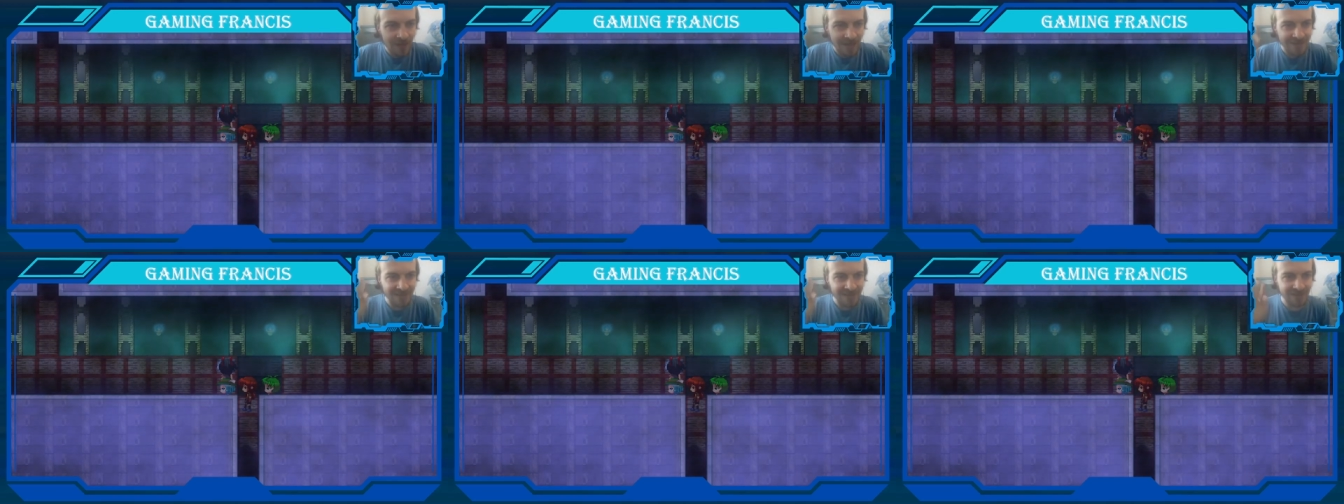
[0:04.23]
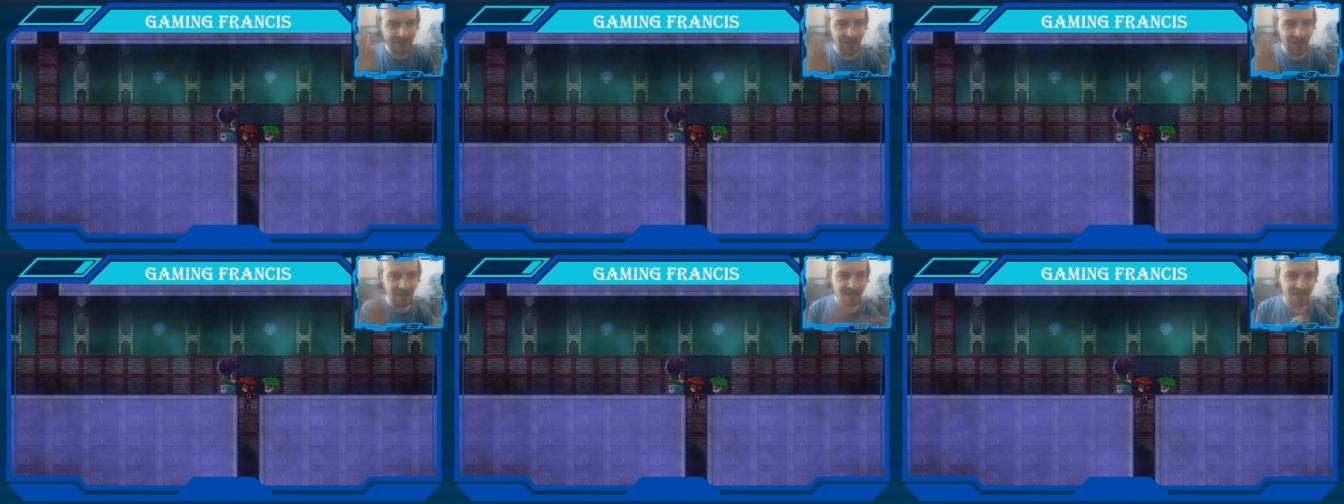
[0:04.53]
back to
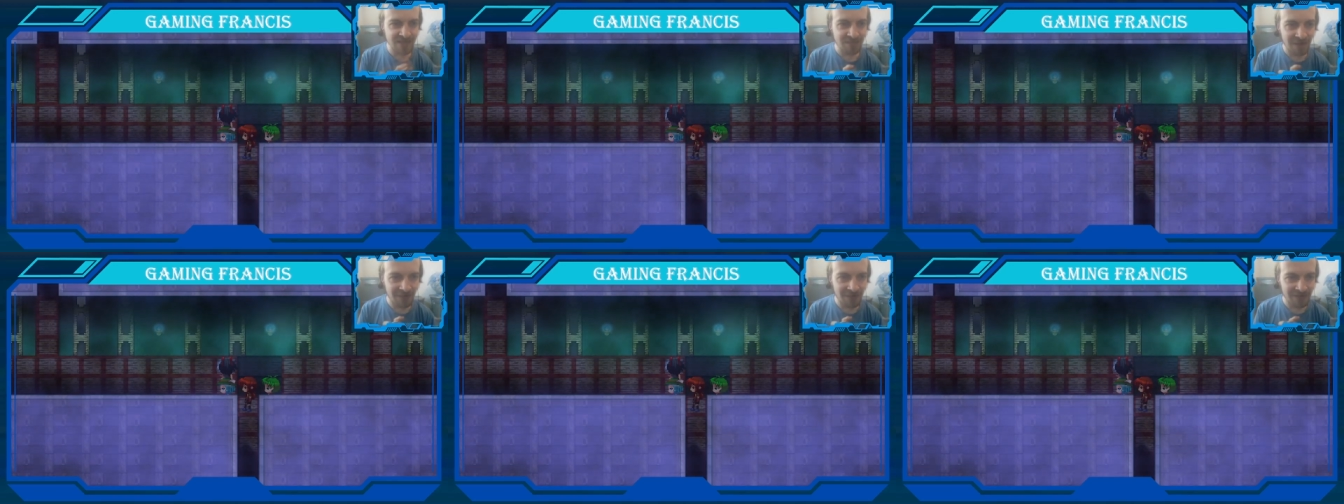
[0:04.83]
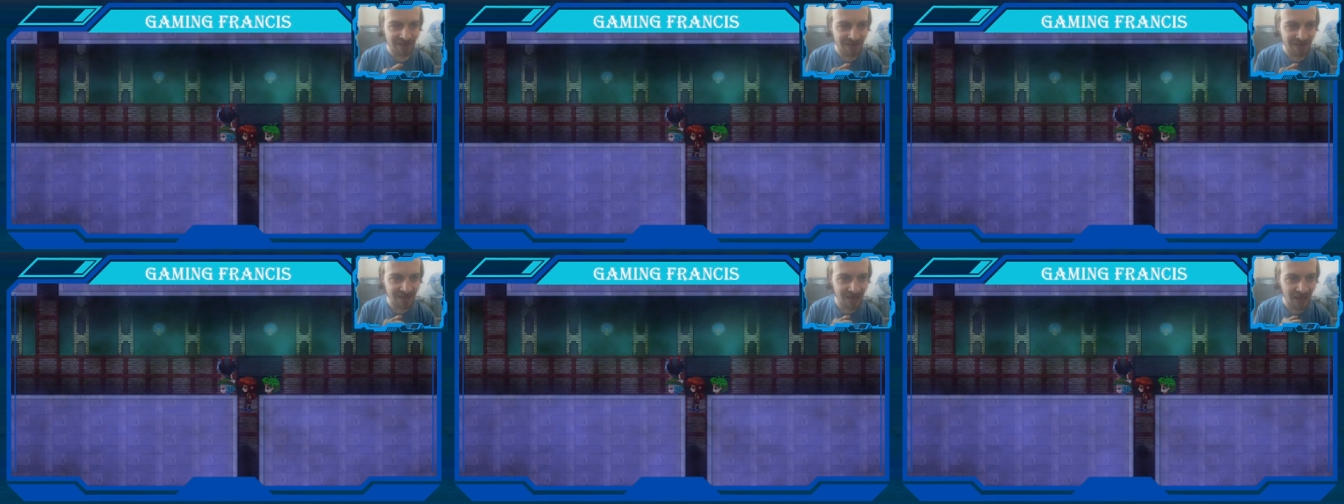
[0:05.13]
Gaia's
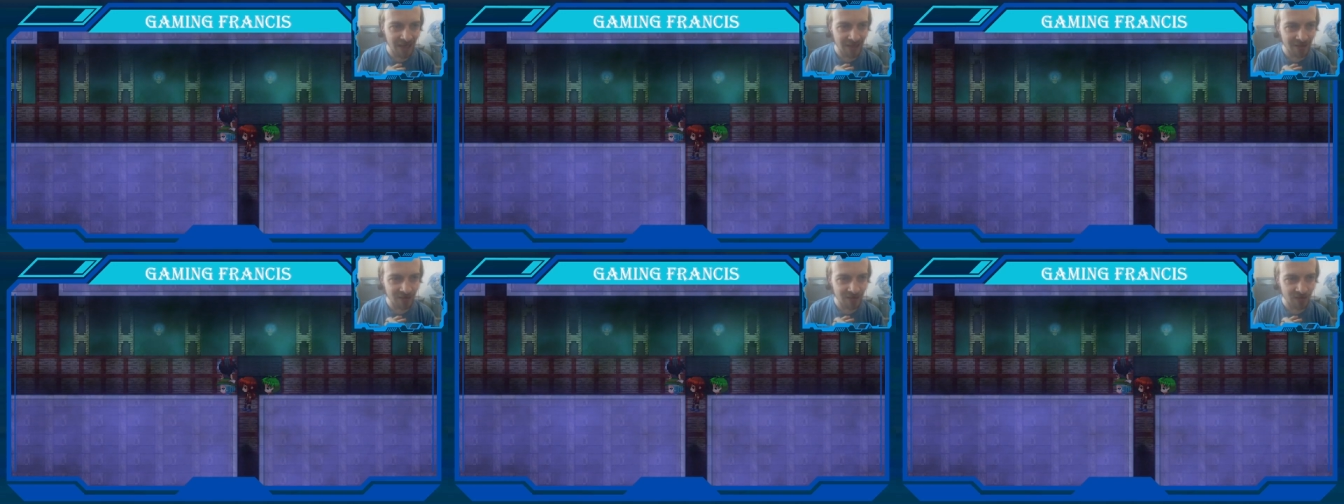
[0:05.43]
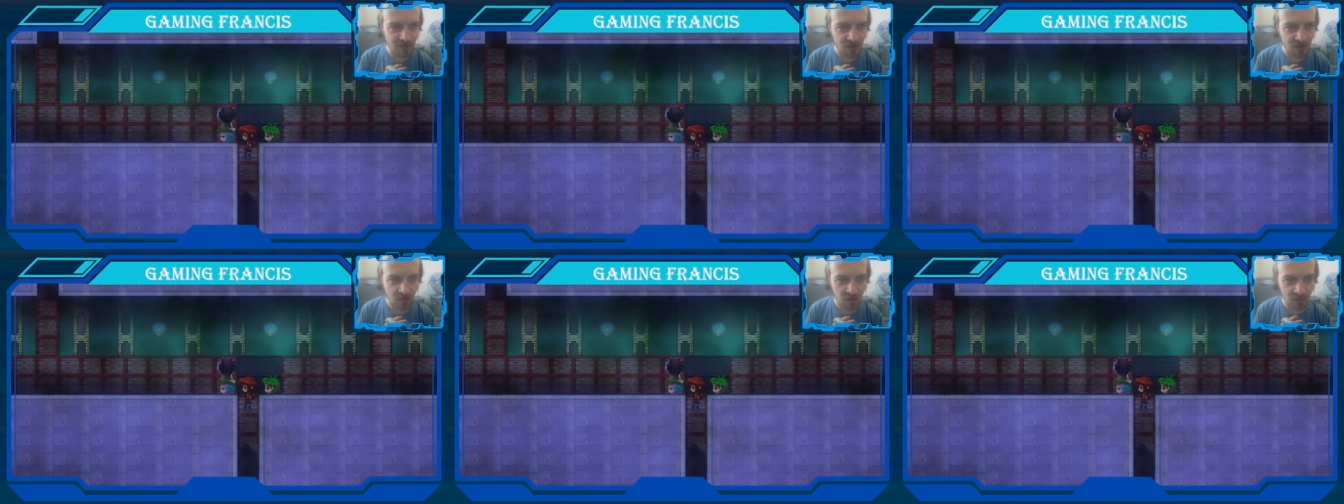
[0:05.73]
Melody
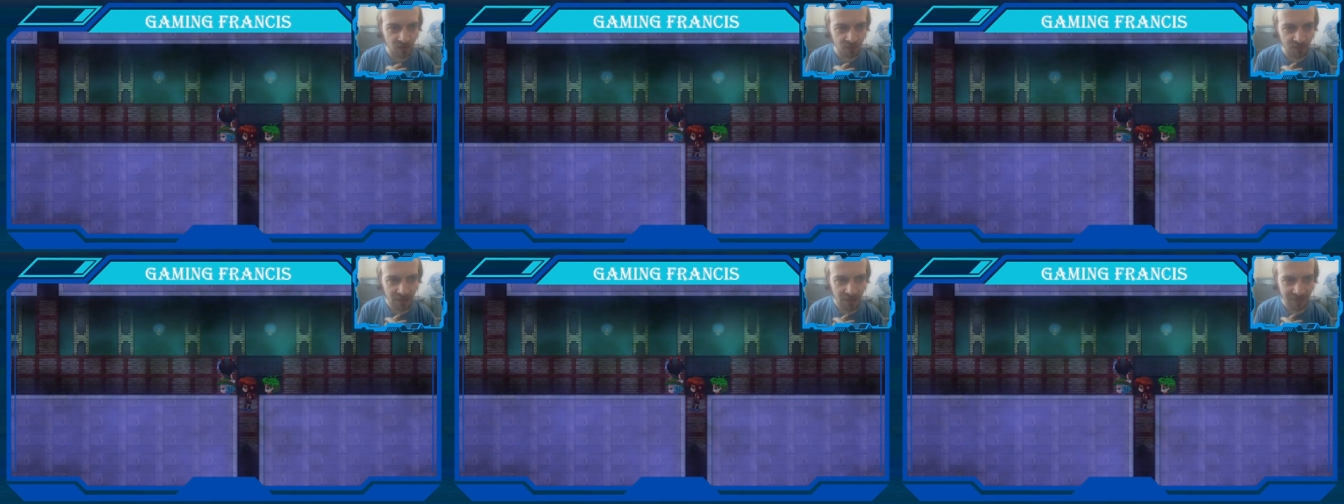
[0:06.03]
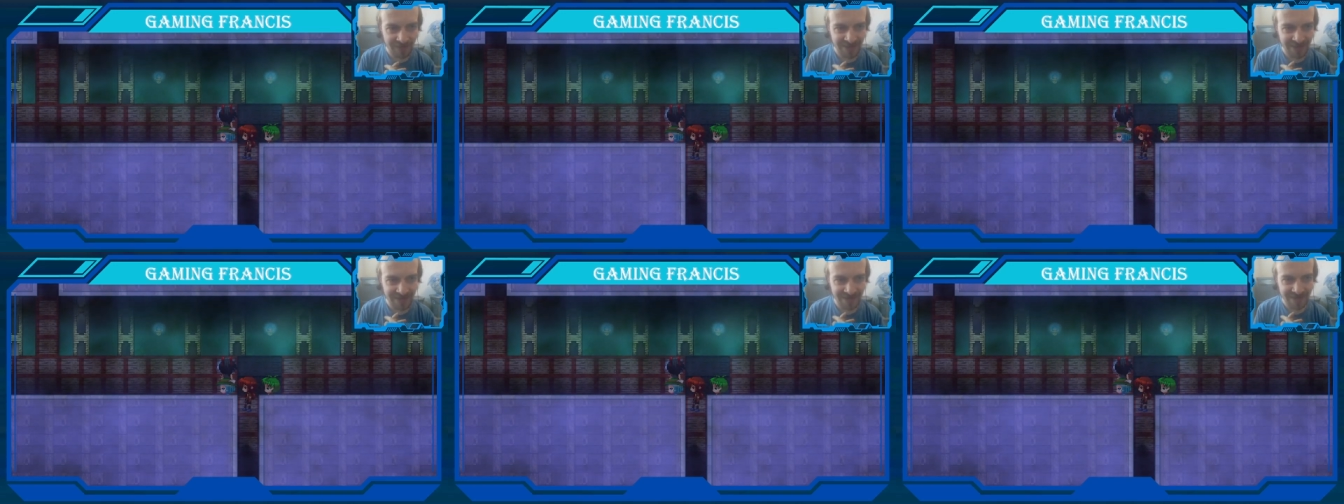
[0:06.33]
Echo
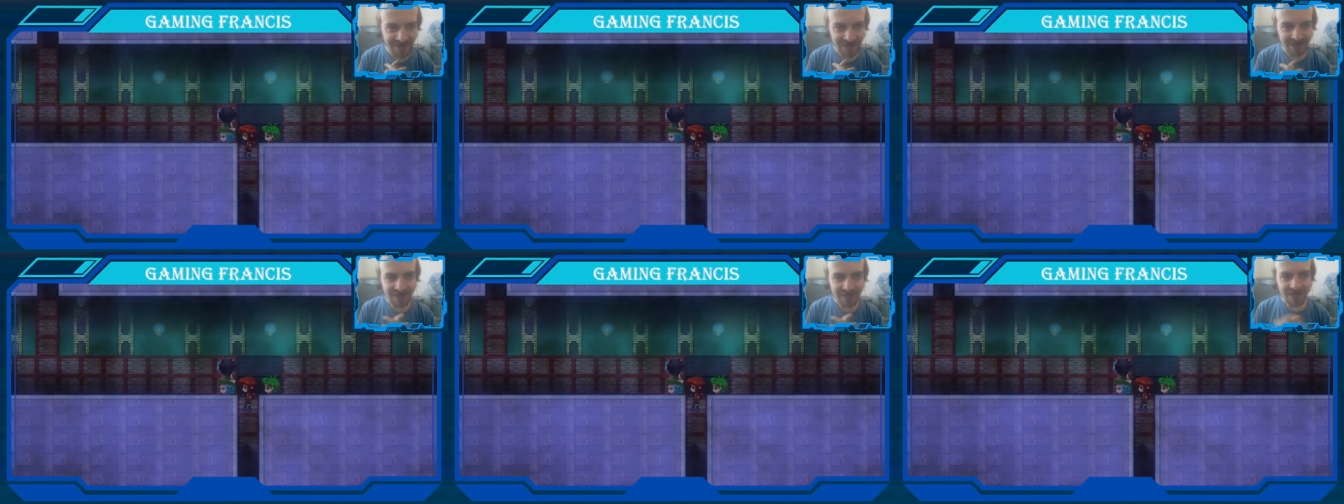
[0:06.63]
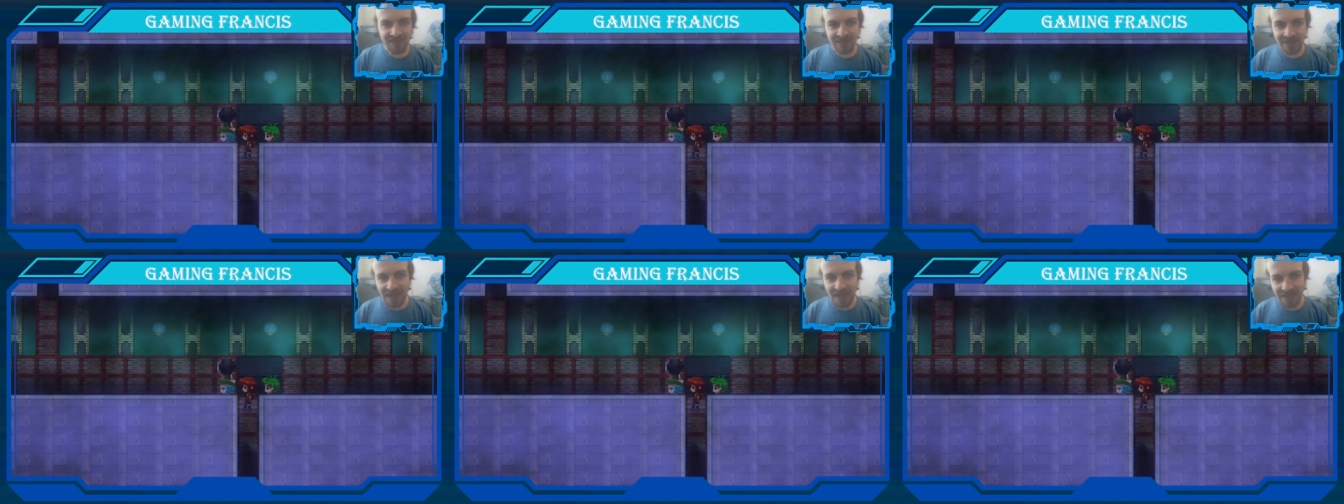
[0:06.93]
Melody.
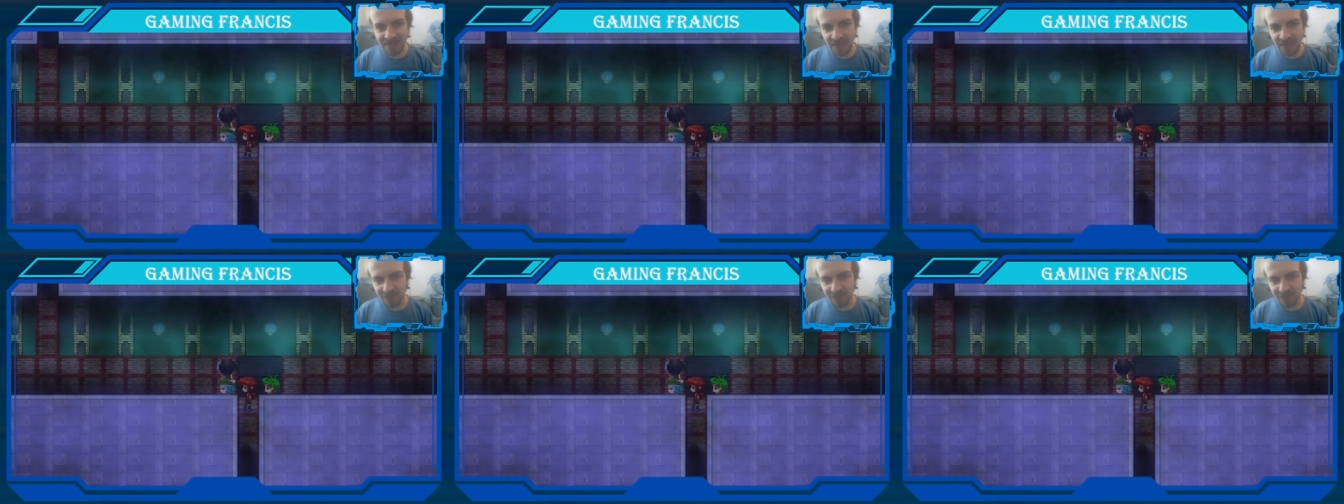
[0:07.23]
Last